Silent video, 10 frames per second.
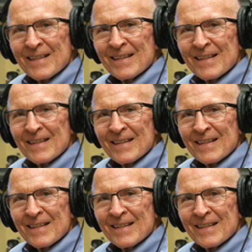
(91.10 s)

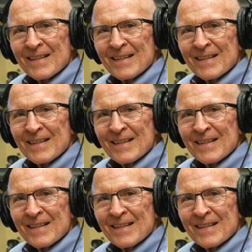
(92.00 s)

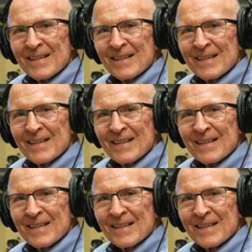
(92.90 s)

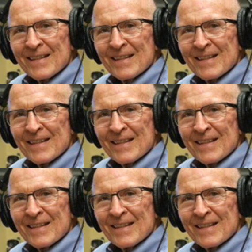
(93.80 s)

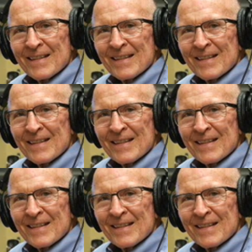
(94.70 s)
[no speech]